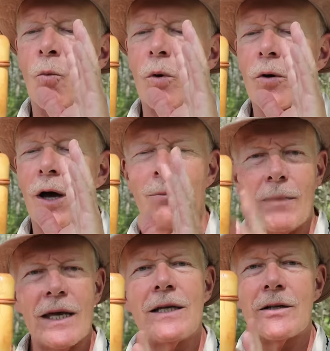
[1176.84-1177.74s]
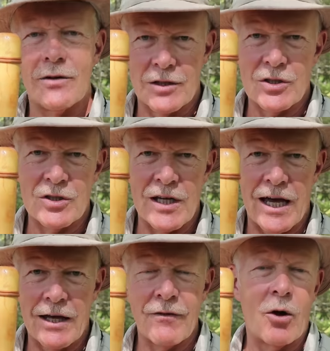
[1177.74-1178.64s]
where I made this
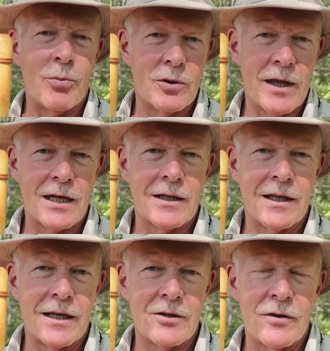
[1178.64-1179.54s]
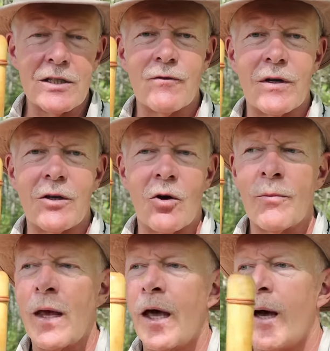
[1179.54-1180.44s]
staff. I'll put that at the end of this
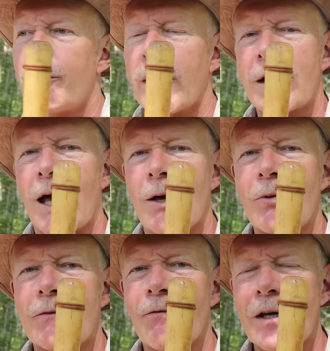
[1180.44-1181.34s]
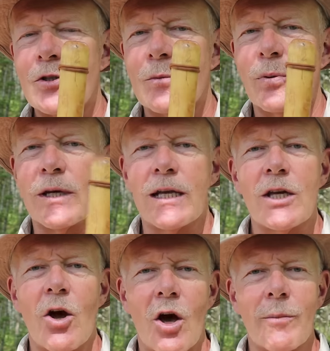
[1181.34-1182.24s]
video, but I would invite you to put
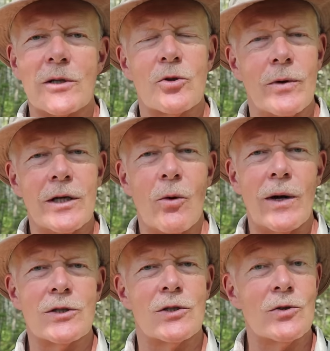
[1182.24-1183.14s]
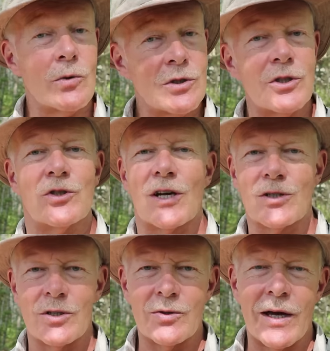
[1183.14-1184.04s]
any comments or any questions or
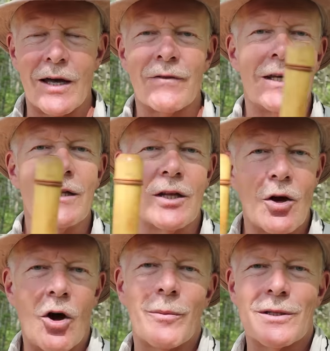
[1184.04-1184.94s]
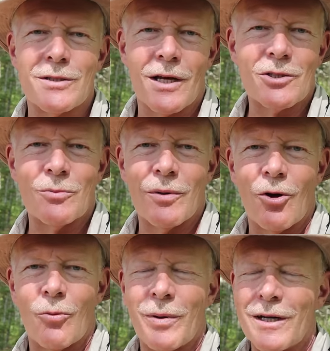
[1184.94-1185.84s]
suggestions you have in the comments section
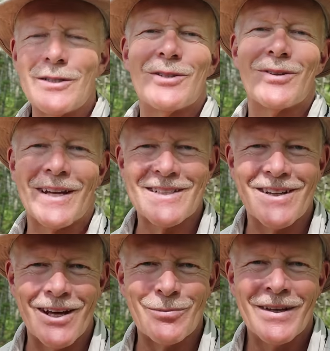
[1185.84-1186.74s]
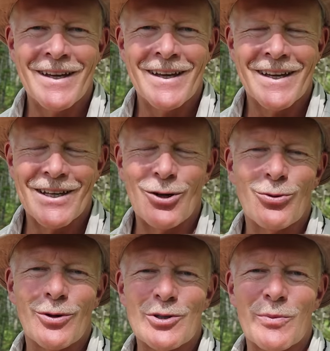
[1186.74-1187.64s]
below. But until next time, get
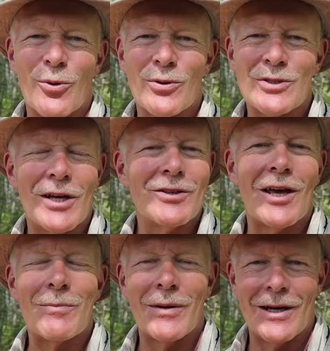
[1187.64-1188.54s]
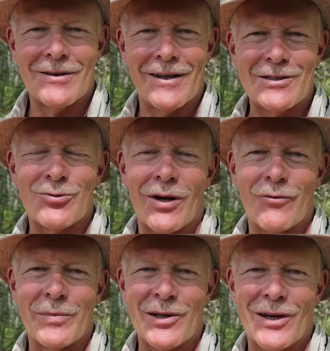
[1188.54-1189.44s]
out and explore and take that path less
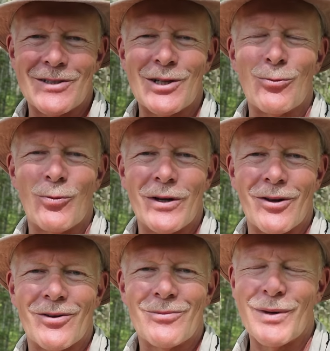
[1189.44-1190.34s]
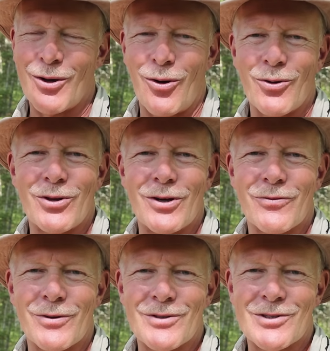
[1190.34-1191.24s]
traveled because it will make all the
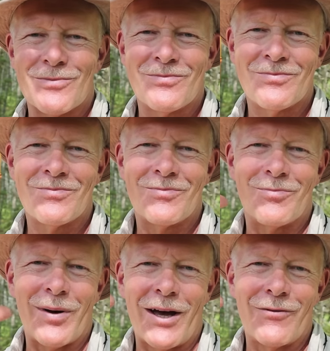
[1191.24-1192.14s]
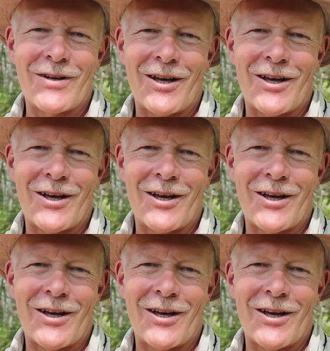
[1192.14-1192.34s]
difference. Bye for